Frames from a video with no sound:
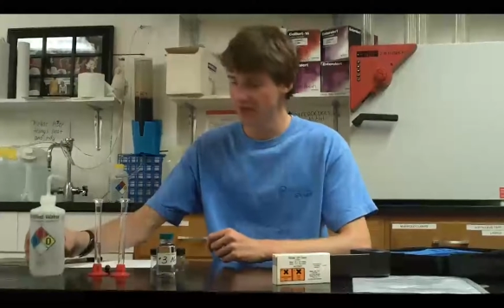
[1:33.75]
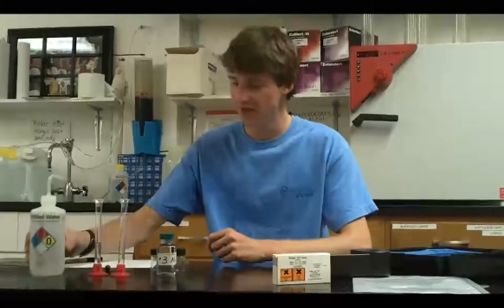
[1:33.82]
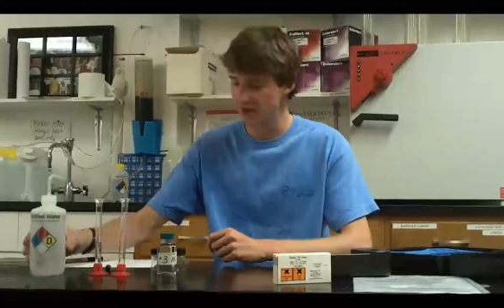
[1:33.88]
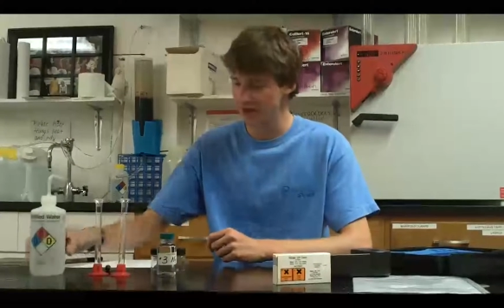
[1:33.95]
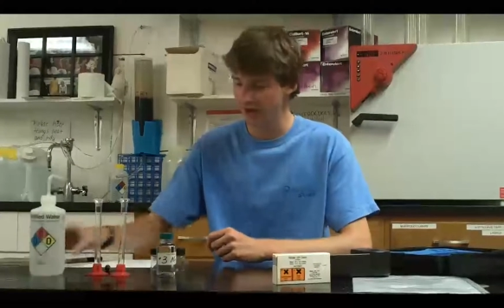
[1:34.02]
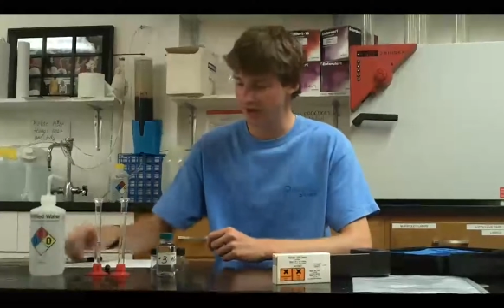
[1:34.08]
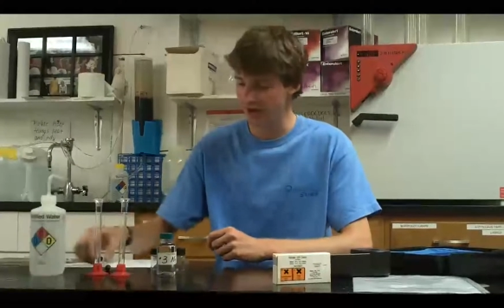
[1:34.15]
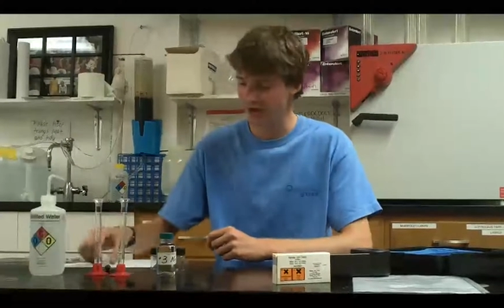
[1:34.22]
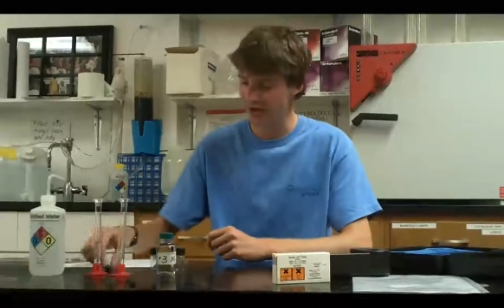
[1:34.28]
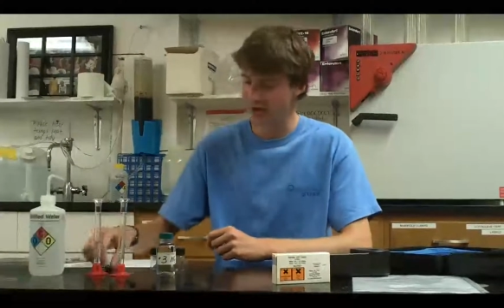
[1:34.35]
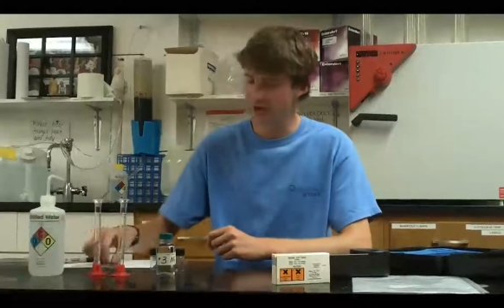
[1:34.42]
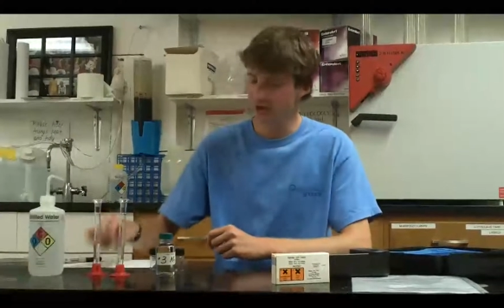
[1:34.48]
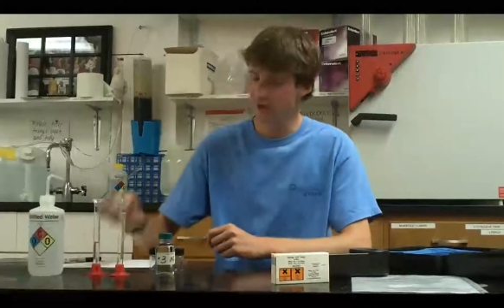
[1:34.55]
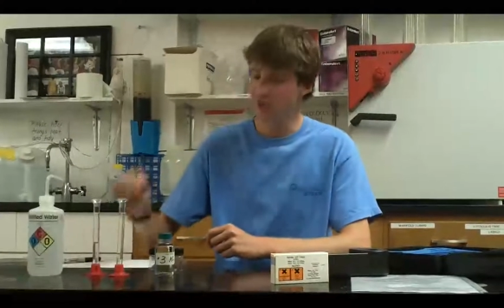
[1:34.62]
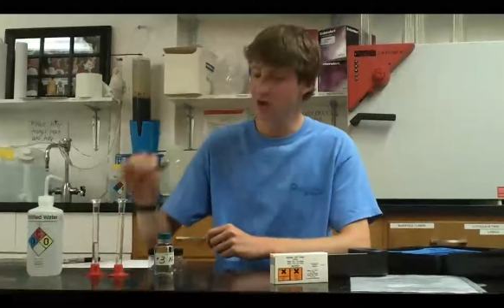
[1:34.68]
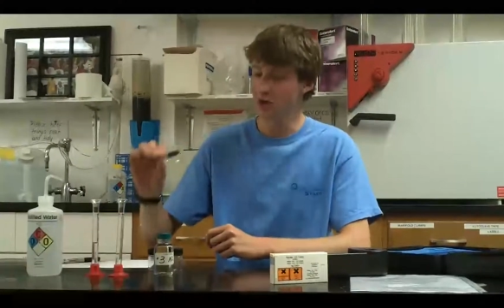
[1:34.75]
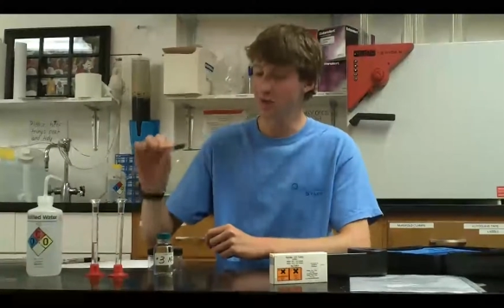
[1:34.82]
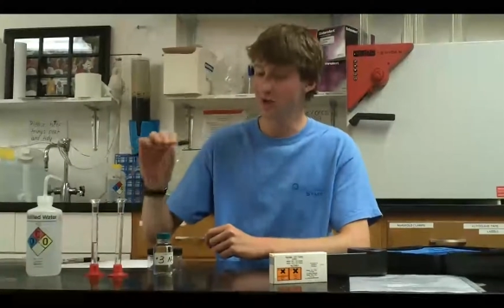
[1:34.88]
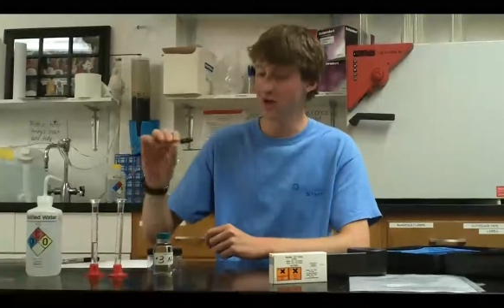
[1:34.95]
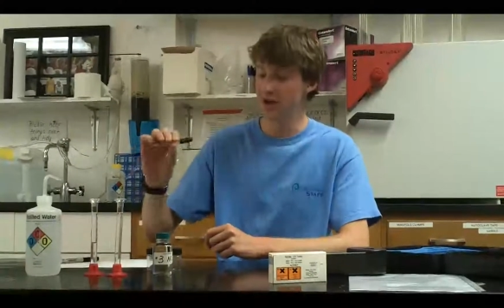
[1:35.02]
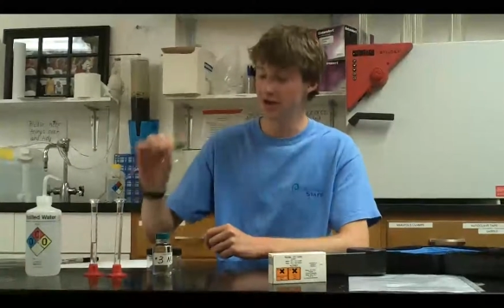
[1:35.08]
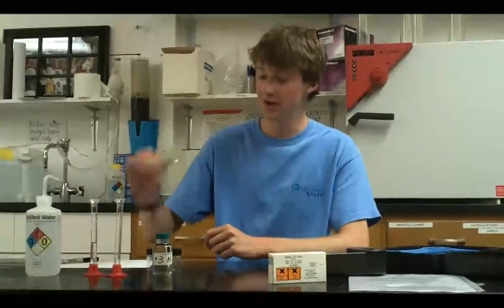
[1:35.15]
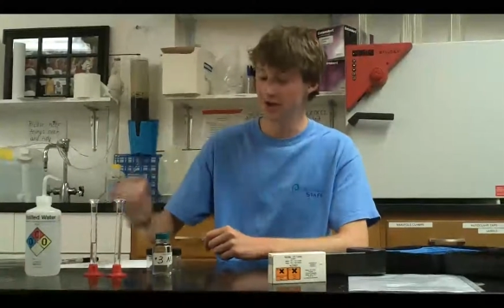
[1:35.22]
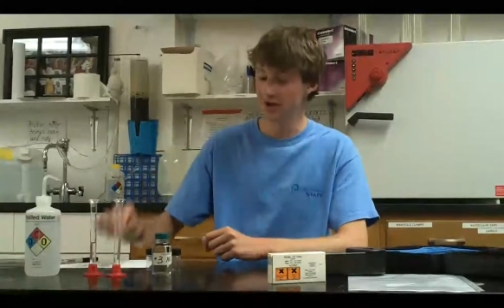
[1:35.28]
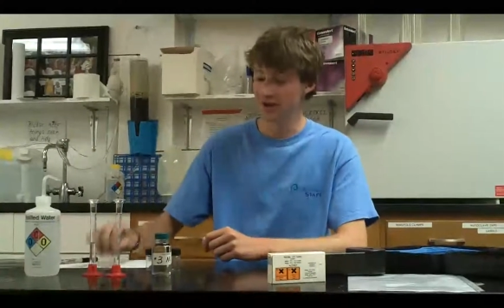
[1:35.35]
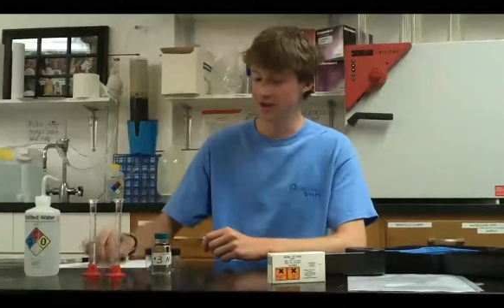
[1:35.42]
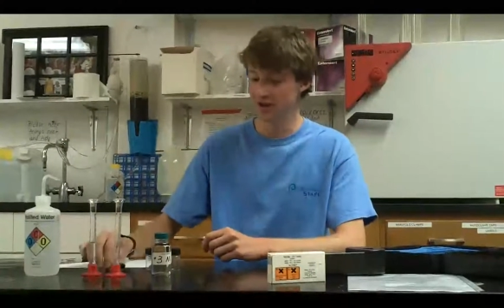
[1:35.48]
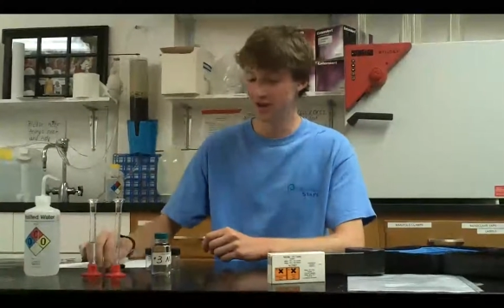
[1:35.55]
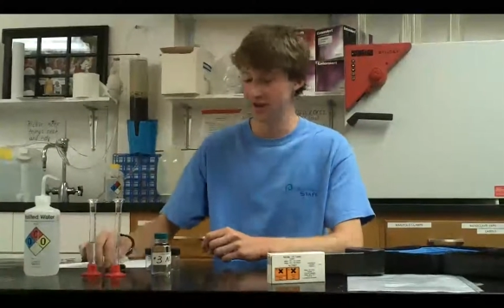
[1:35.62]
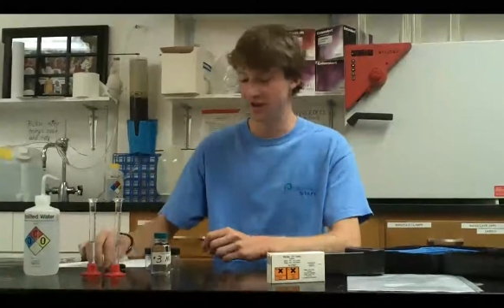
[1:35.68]
a pipette,
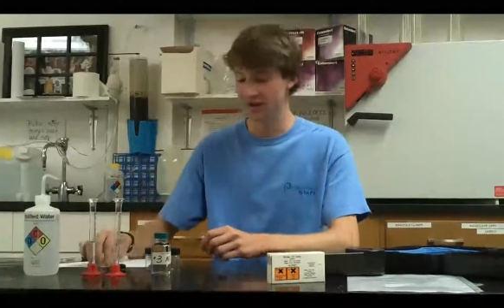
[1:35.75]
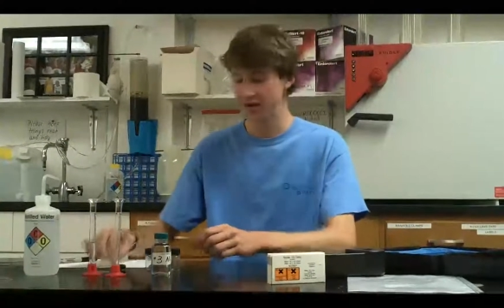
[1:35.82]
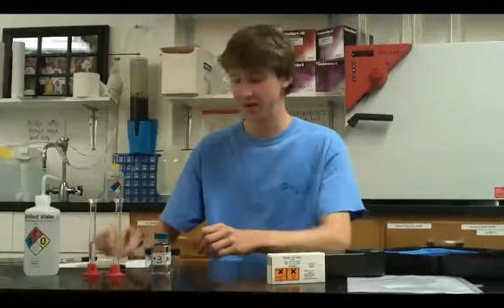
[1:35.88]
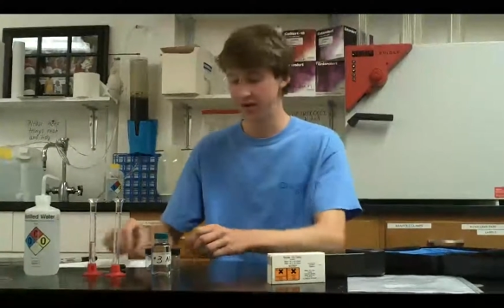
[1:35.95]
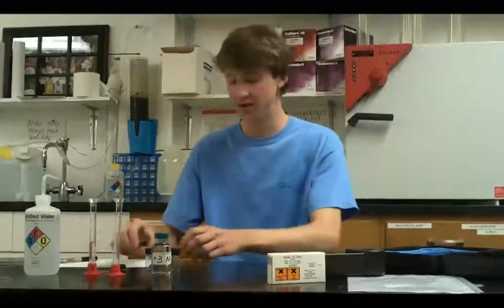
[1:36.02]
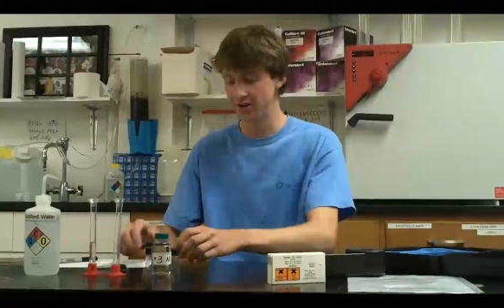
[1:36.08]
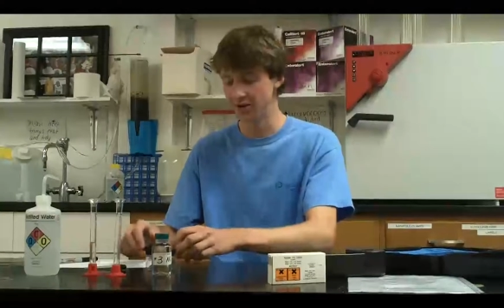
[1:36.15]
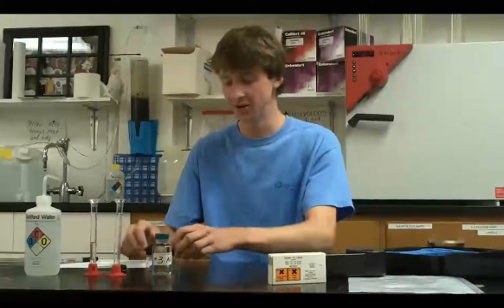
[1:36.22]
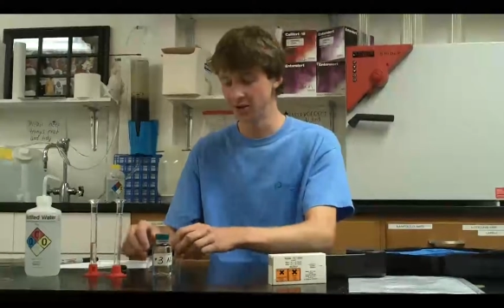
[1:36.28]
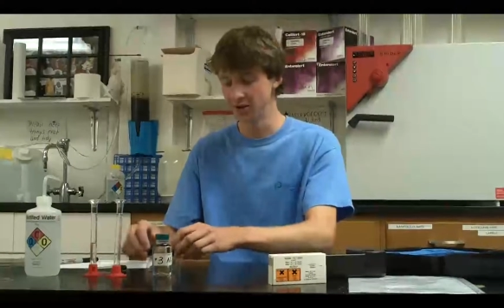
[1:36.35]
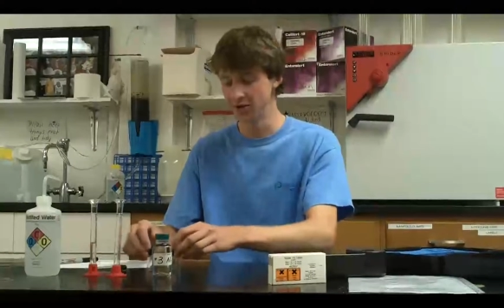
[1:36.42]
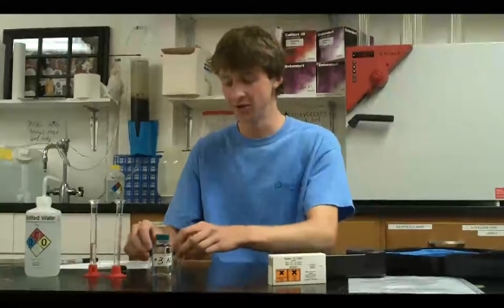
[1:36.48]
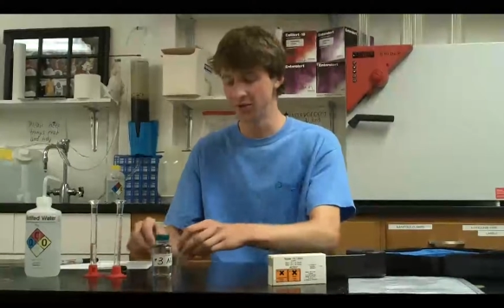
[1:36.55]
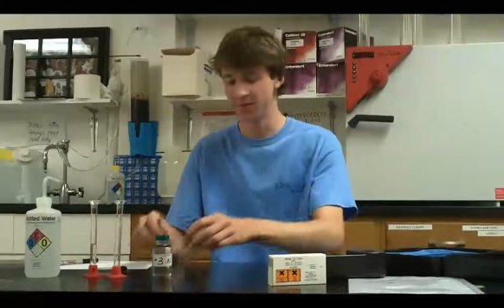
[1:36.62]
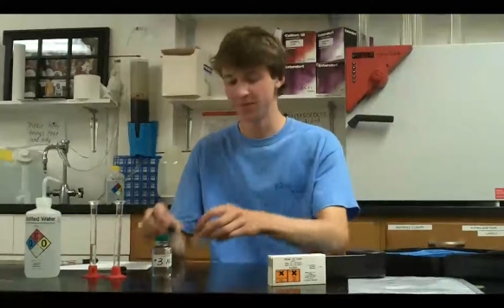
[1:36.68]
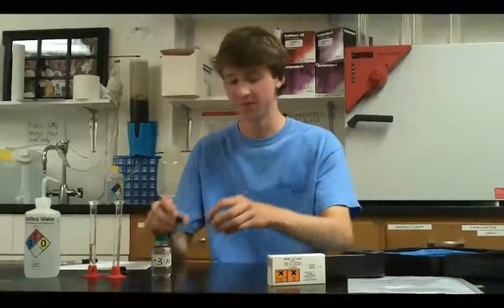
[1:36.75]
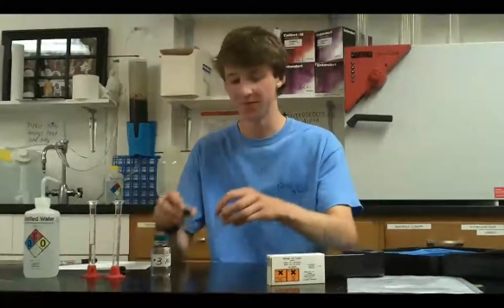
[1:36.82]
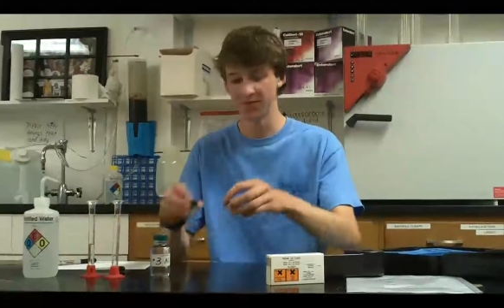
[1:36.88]
and 2